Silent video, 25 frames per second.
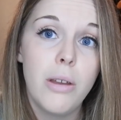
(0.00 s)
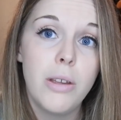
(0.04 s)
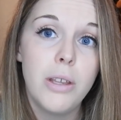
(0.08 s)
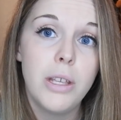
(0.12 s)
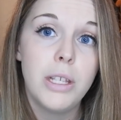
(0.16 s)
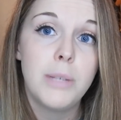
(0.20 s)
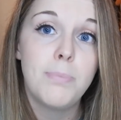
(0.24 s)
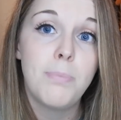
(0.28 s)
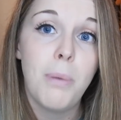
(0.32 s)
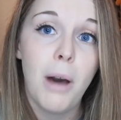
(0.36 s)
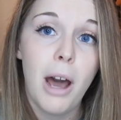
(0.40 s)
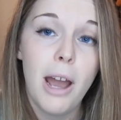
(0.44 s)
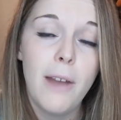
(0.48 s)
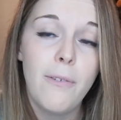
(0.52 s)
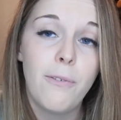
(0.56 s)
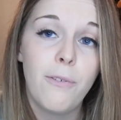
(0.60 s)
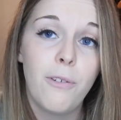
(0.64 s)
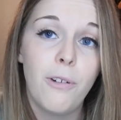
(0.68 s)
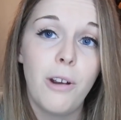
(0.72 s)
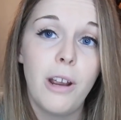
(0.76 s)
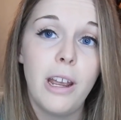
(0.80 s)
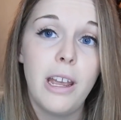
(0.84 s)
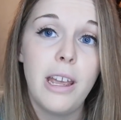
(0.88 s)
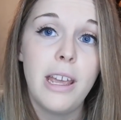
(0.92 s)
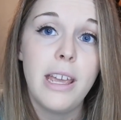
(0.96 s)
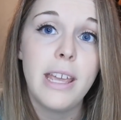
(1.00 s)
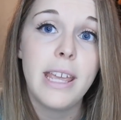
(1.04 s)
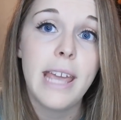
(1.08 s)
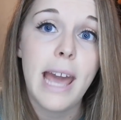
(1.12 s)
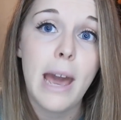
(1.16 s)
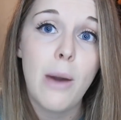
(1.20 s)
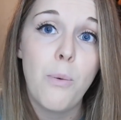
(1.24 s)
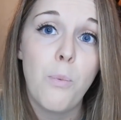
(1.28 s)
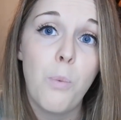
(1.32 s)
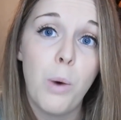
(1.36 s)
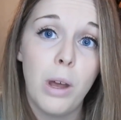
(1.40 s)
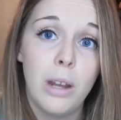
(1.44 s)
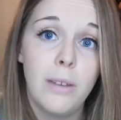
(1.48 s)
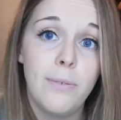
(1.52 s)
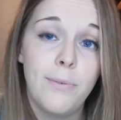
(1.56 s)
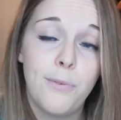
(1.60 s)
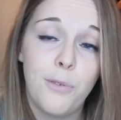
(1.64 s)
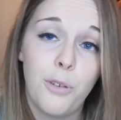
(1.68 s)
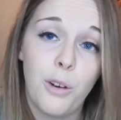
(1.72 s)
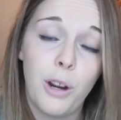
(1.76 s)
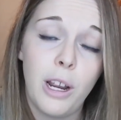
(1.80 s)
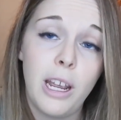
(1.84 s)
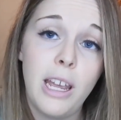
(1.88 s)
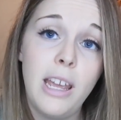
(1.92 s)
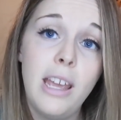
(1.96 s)
it's buy 3, get 1
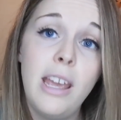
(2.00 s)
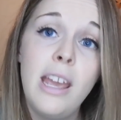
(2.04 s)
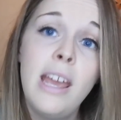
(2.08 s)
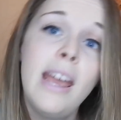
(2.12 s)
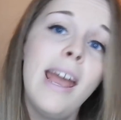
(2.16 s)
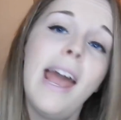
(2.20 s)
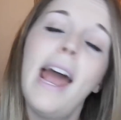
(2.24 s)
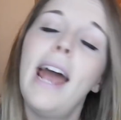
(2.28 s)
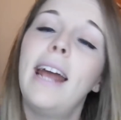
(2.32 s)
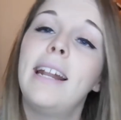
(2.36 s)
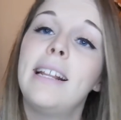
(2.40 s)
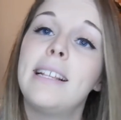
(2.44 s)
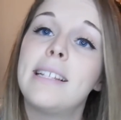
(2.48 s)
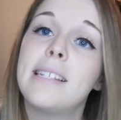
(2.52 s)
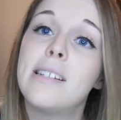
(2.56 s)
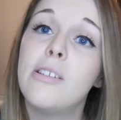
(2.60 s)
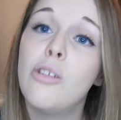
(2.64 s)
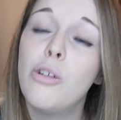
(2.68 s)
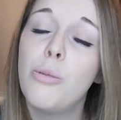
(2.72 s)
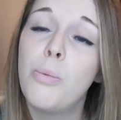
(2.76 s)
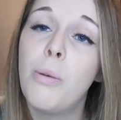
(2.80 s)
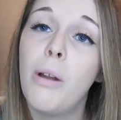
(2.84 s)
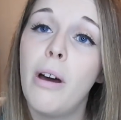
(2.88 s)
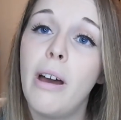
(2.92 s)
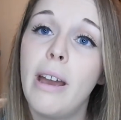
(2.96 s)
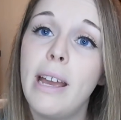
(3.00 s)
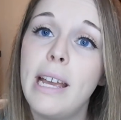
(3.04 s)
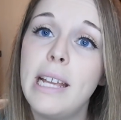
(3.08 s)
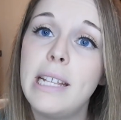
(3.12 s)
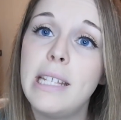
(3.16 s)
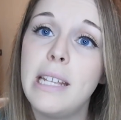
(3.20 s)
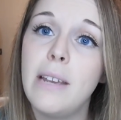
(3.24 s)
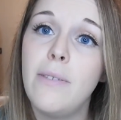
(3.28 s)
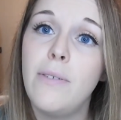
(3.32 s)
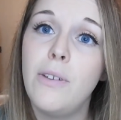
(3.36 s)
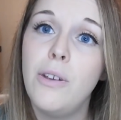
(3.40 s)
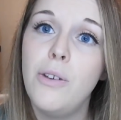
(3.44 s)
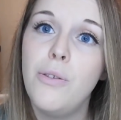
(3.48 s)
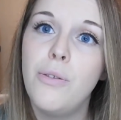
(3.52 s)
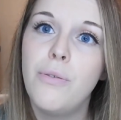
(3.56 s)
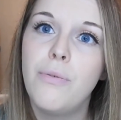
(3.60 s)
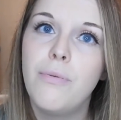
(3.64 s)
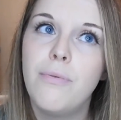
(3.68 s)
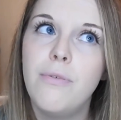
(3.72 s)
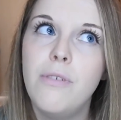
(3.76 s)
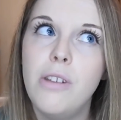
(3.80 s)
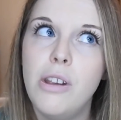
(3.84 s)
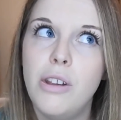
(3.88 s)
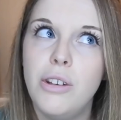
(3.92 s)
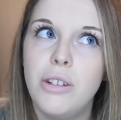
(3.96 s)
free, and it still applies if you
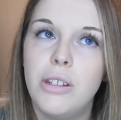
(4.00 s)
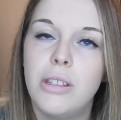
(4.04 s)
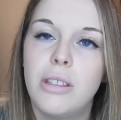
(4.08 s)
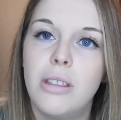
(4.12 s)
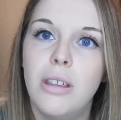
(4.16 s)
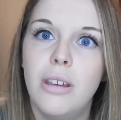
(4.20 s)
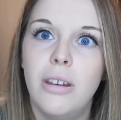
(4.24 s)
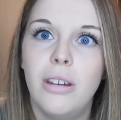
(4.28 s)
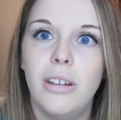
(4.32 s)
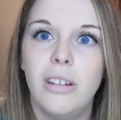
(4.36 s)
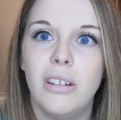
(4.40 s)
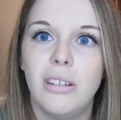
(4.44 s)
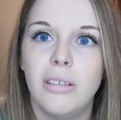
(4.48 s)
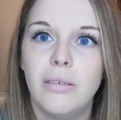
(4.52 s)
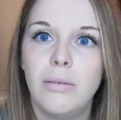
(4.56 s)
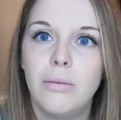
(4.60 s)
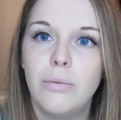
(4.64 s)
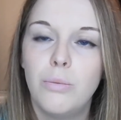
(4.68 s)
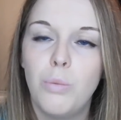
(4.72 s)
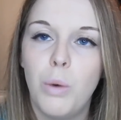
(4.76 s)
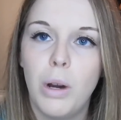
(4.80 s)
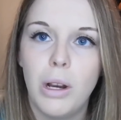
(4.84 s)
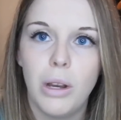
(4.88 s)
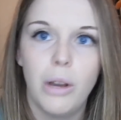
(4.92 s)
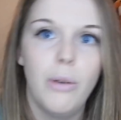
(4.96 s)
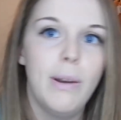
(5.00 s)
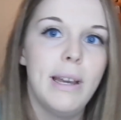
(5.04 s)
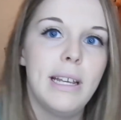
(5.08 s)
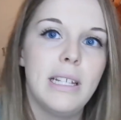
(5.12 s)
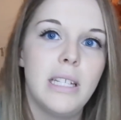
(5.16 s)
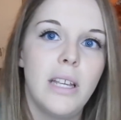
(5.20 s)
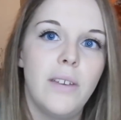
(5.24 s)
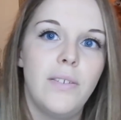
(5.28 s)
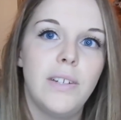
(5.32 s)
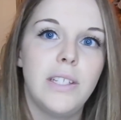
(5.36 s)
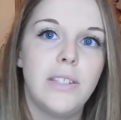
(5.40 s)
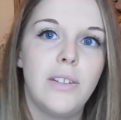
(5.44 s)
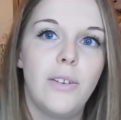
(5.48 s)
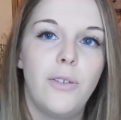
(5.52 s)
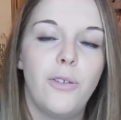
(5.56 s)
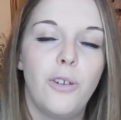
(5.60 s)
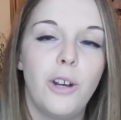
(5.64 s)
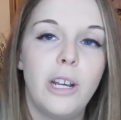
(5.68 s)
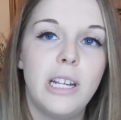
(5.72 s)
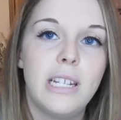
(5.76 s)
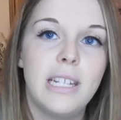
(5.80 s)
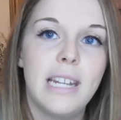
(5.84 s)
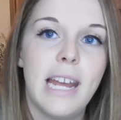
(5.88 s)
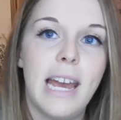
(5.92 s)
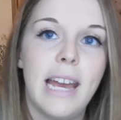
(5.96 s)
use the 1 quick service of
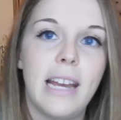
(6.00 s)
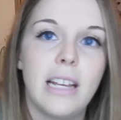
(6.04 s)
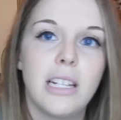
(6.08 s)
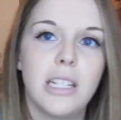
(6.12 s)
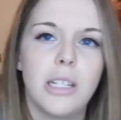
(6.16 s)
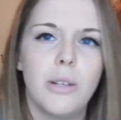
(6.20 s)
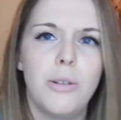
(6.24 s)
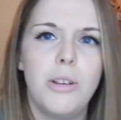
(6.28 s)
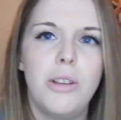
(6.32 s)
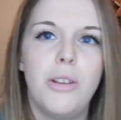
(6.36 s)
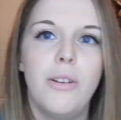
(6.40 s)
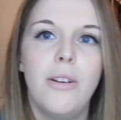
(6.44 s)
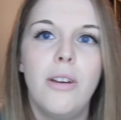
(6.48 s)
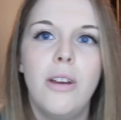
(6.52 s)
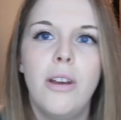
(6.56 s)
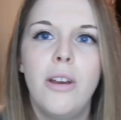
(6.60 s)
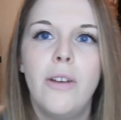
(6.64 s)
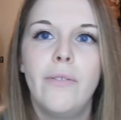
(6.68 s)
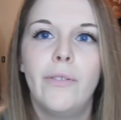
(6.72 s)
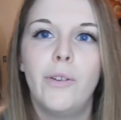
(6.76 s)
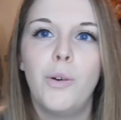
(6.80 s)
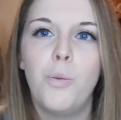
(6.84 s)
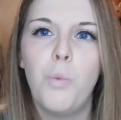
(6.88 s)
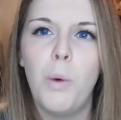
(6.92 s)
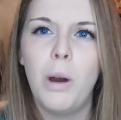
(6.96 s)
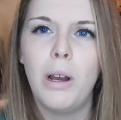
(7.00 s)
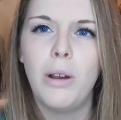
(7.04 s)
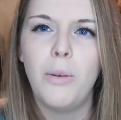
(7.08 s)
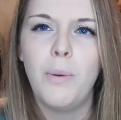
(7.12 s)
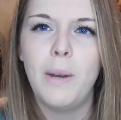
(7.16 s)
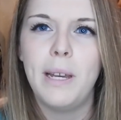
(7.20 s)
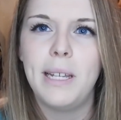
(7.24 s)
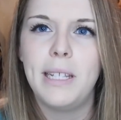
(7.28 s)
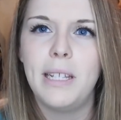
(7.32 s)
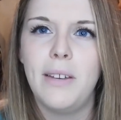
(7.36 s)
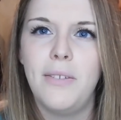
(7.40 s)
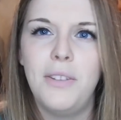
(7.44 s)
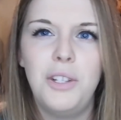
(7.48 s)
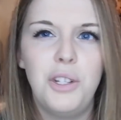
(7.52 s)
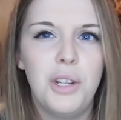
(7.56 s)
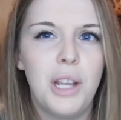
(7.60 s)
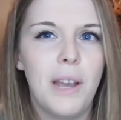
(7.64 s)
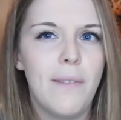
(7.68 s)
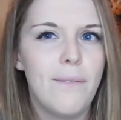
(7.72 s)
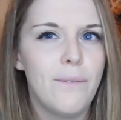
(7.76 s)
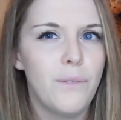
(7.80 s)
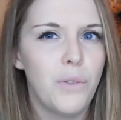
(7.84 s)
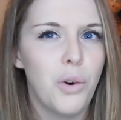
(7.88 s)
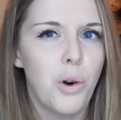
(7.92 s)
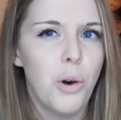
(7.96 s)
free snacks. So for 1 quick service you
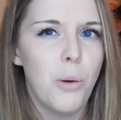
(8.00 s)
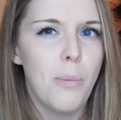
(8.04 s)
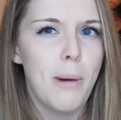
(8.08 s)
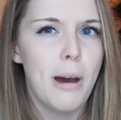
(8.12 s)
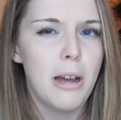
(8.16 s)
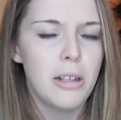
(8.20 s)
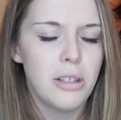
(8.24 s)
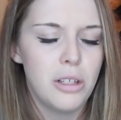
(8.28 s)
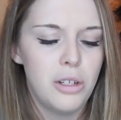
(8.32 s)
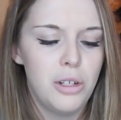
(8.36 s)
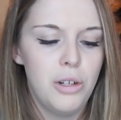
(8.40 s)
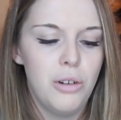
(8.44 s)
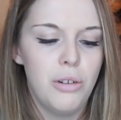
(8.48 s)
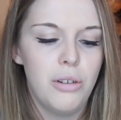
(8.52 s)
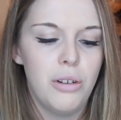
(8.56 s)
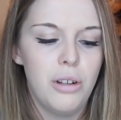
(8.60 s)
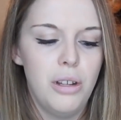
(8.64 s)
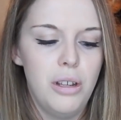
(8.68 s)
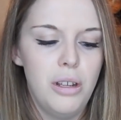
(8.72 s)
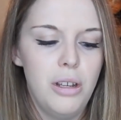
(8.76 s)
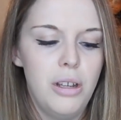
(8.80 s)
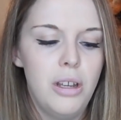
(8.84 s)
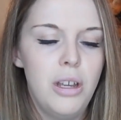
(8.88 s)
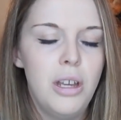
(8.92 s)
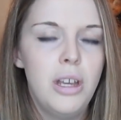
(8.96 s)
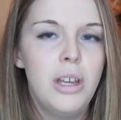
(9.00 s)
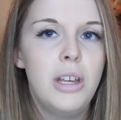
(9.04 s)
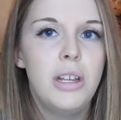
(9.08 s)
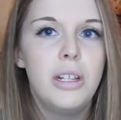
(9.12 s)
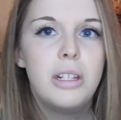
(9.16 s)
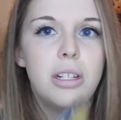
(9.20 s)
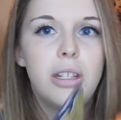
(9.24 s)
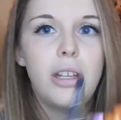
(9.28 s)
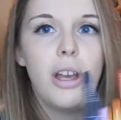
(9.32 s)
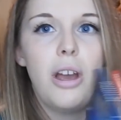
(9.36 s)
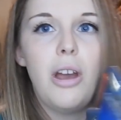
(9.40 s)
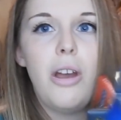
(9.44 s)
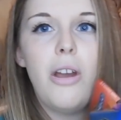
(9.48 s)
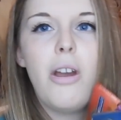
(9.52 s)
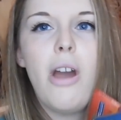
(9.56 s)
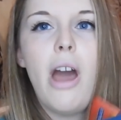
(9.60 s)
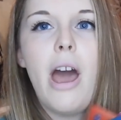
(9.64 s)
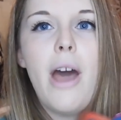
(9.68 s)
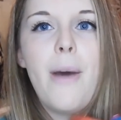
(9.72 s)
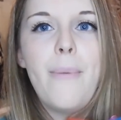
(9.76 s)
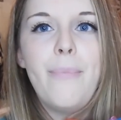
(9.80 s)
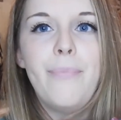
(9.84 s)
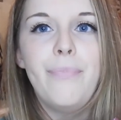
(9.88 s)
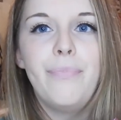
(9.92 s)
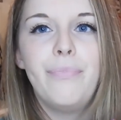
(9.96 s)
get 4 bars of chocolate,
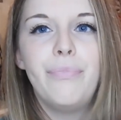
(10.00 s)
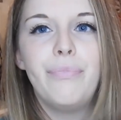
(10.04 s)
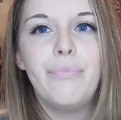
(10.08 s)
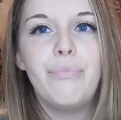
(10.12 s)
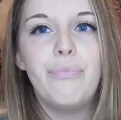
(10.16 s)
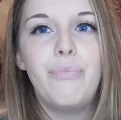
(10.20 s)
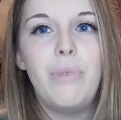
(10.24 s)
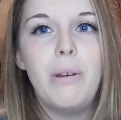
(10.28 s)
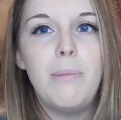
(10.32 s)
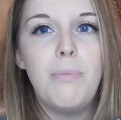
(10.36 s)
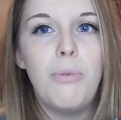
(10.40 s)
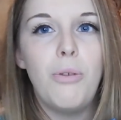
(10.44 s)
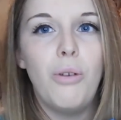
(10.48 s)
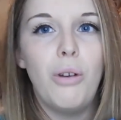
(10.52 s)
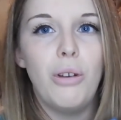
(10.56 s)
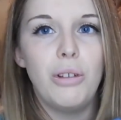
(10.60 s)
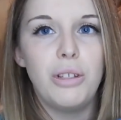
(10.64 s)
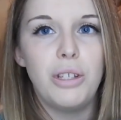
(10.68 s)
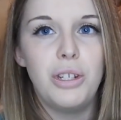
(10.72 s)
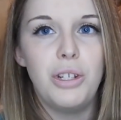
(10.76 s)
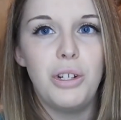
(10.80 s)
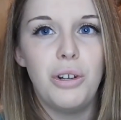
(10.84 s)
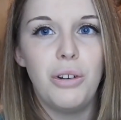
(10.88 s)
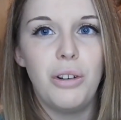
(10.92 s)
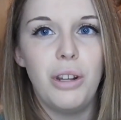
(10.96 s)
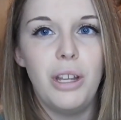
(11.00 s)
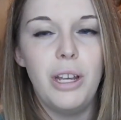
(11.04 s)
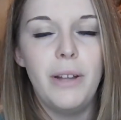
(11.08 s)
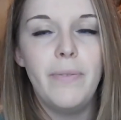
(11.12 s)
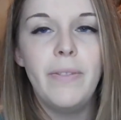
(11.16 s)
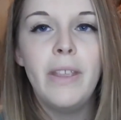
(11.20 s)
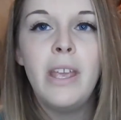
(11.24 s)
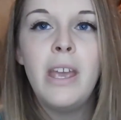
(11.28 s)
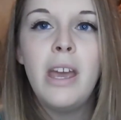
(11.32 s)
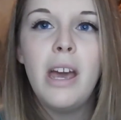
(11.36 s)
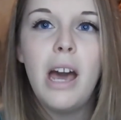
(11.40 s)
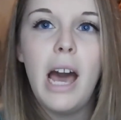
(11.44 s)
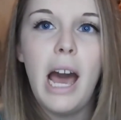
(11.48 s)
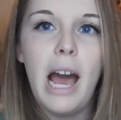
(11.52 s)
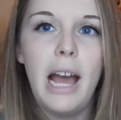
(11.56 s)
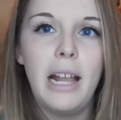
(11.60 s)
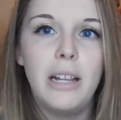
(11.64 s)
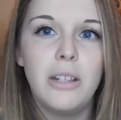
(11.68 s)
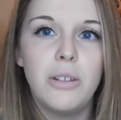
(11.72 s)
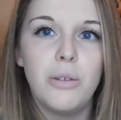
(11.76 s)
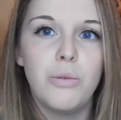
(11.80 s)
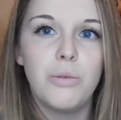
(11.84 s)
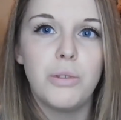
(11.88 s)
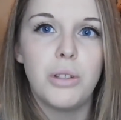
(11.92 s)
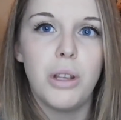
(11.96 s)
so we bought lots of chocolate.
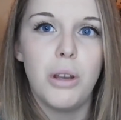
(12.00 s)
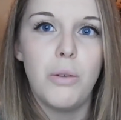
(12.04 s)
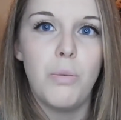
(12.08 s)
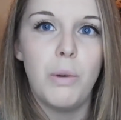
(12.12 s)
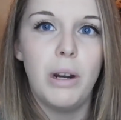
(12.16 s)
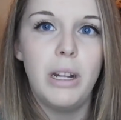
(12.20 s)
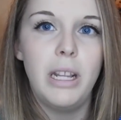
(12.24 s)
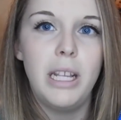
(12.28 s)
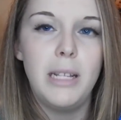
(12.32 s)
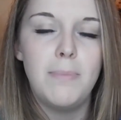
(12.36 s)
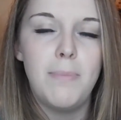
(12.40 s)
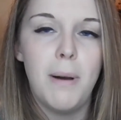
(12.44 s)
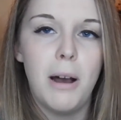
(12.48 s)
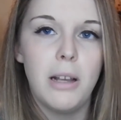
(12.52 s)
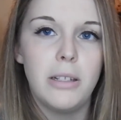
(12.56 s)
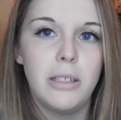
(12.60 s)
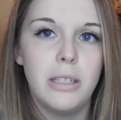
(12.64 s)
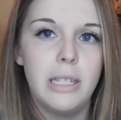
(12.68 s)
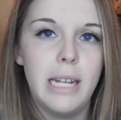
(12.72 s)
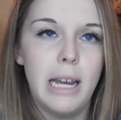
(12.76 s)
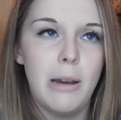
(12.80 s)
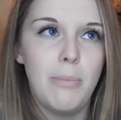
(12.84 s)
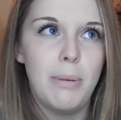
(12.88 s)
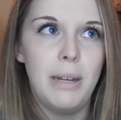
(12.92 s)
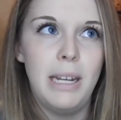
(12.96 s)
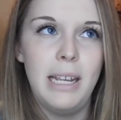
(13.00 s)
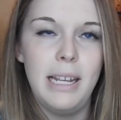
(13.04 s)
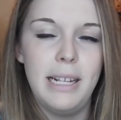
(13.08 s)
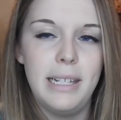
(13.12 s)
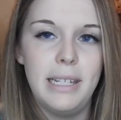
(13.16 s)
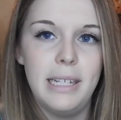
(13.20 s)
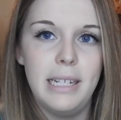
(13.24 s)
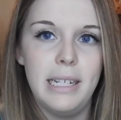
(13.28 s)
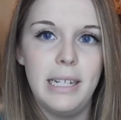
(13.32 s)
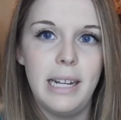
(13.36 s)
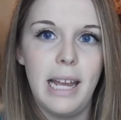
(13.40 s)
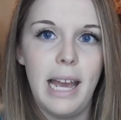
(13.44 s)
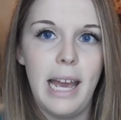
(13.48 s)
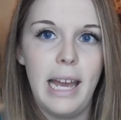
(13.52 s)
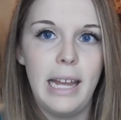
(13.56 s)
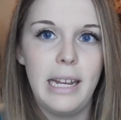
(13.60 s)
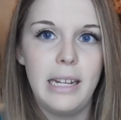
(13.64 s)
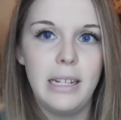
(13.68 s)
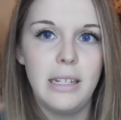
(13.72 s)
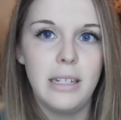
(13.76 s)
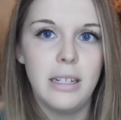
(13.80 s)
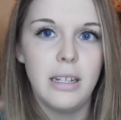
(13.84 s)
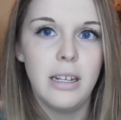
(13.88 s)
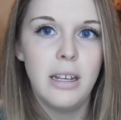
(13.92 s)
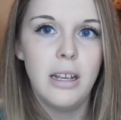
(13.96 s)
And also one of these bars has now been eaten,
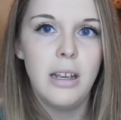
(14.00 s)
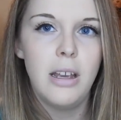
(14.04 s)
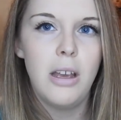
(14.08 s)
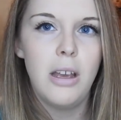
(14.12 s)
and